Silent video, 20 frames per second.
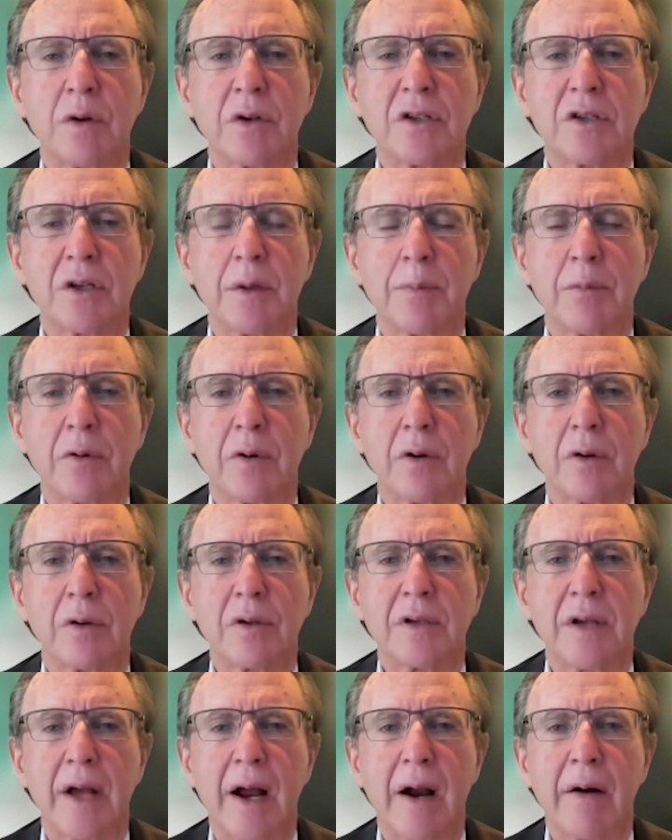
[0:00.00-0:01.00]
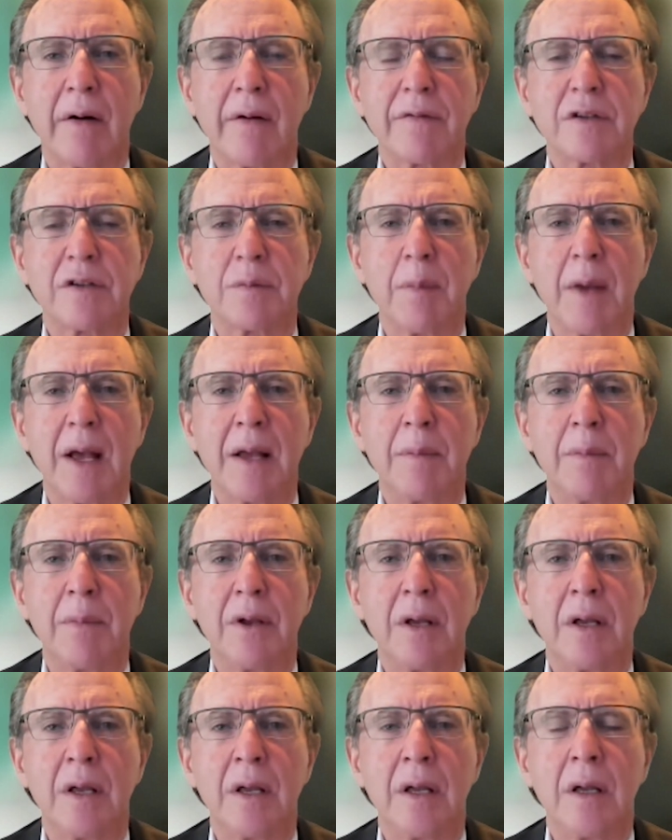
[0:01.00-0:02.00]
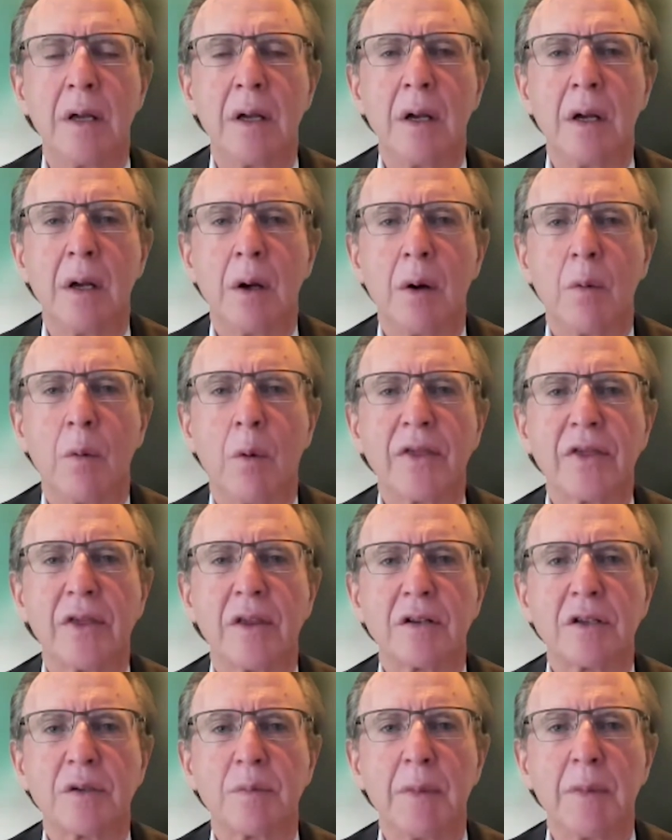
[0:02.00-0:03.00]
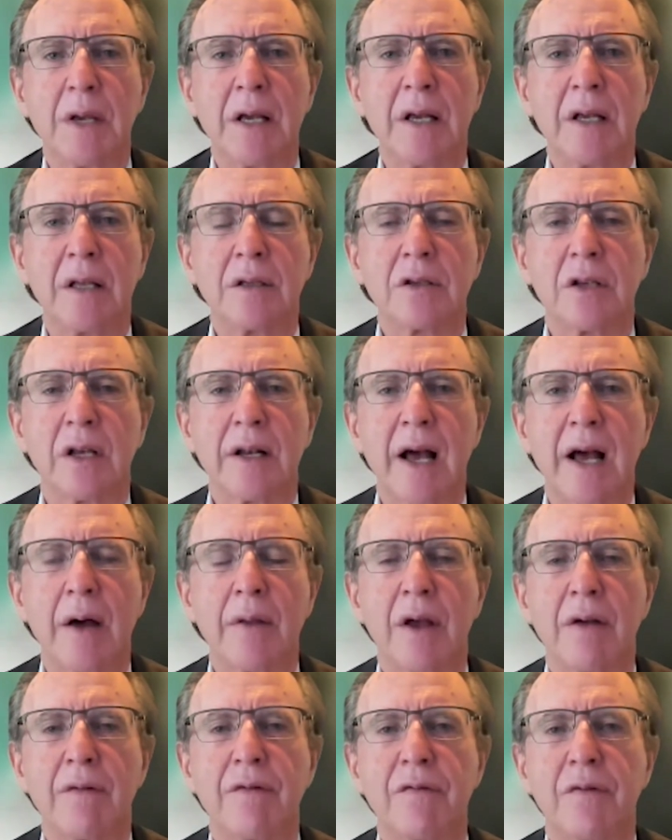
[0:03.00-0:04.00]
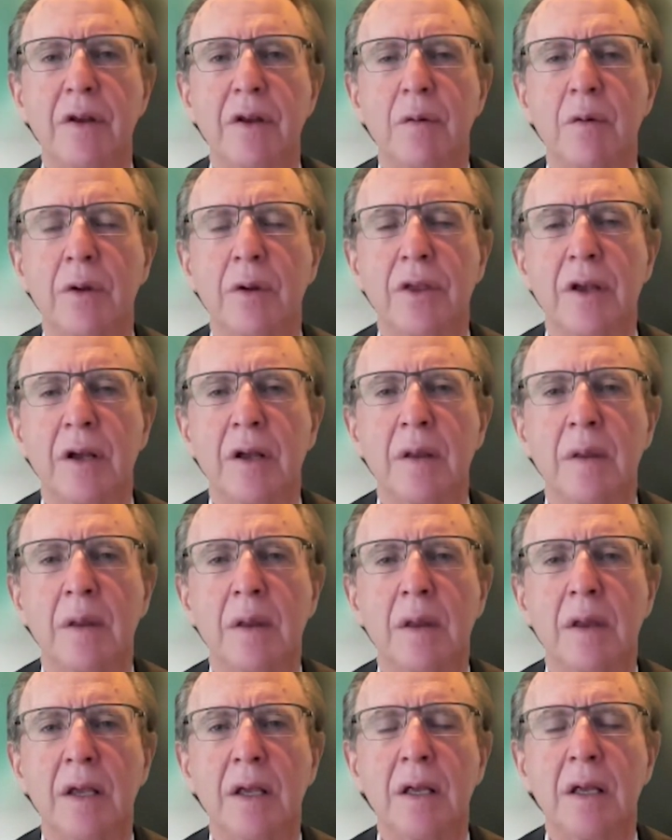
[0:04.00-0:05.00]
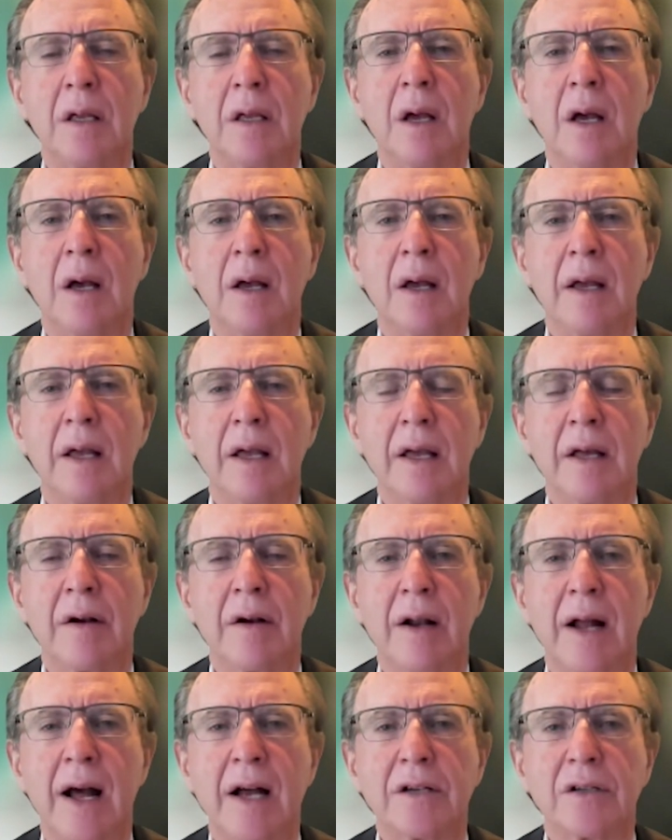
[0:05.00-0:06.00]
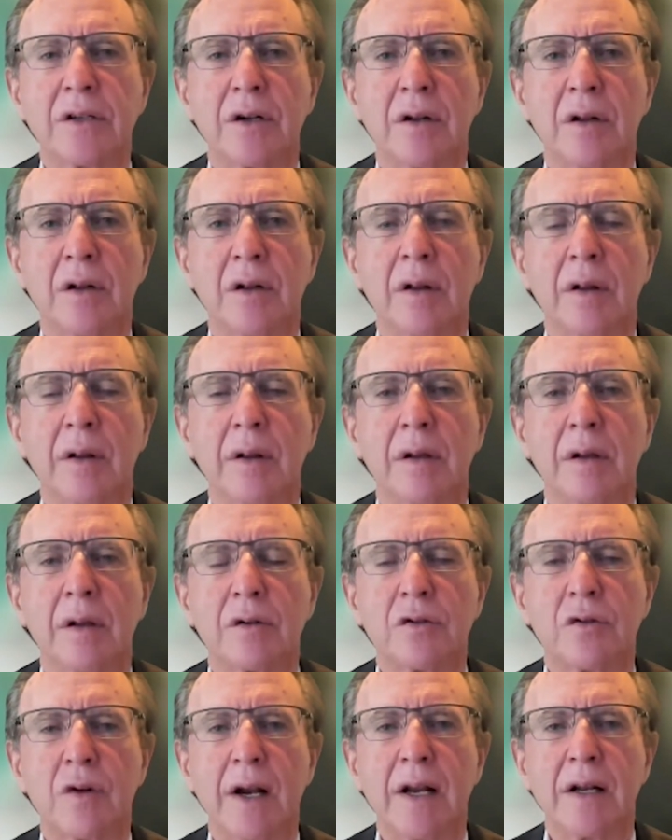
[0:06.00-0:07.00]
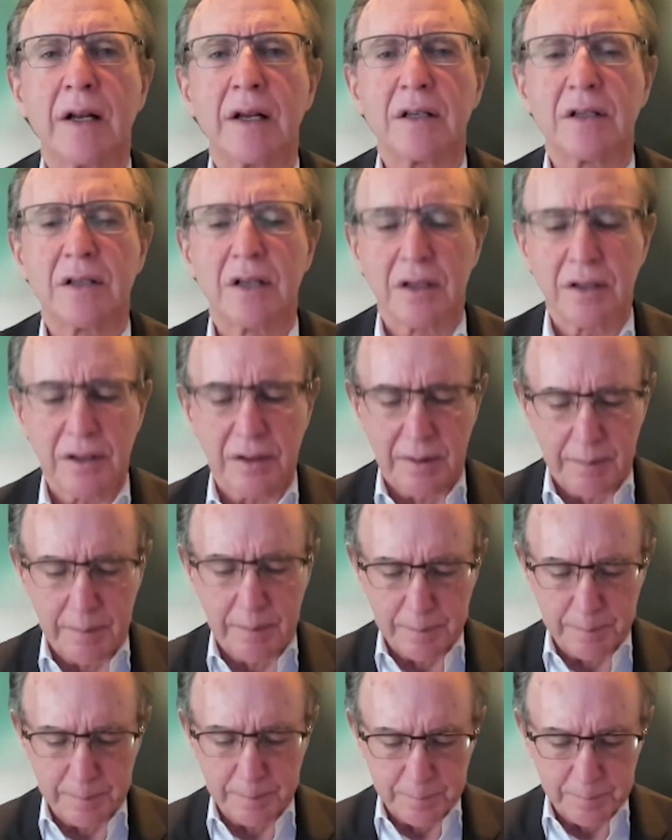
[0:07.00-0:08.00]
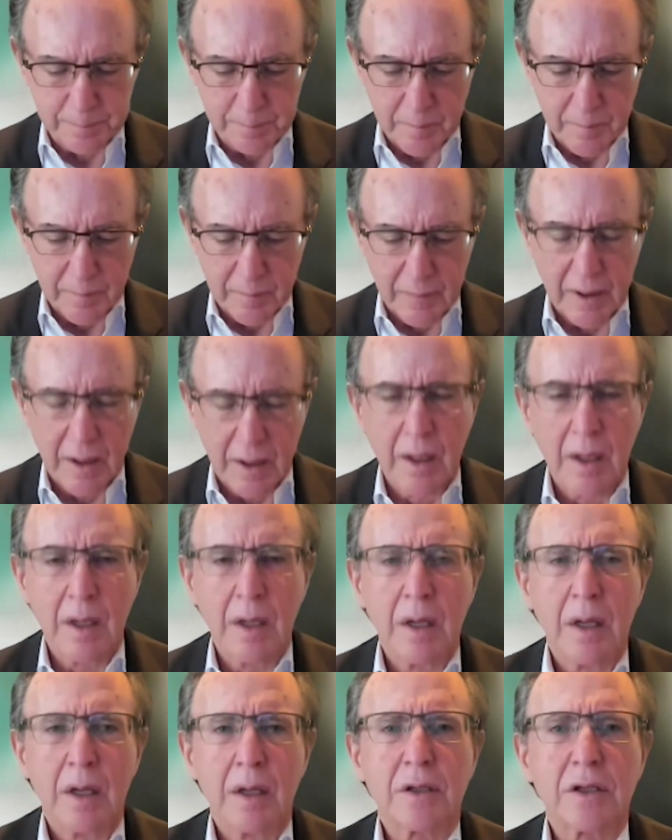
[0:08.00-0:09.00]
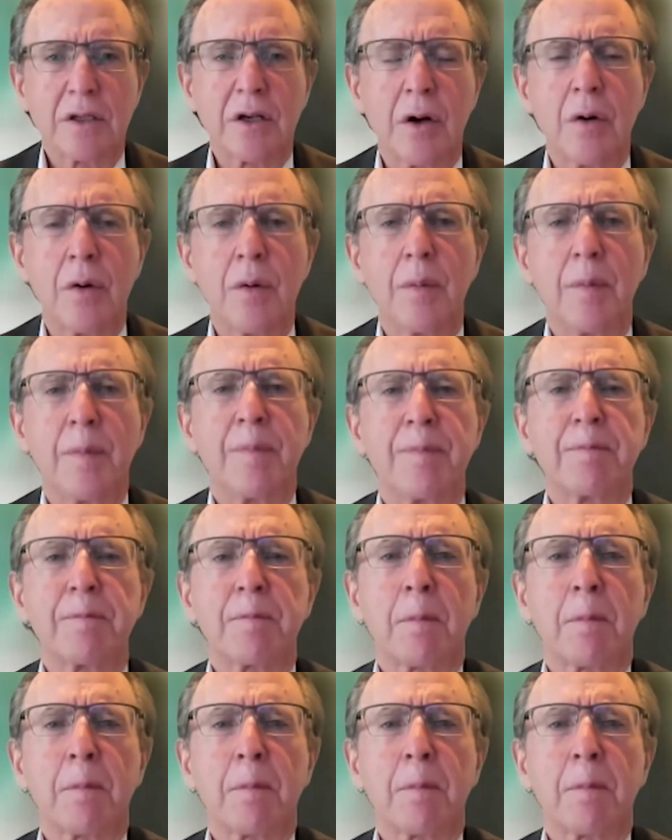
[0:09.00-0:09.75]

reciprocal tariffs may be, what this means, and how they fit within the international trading system. So,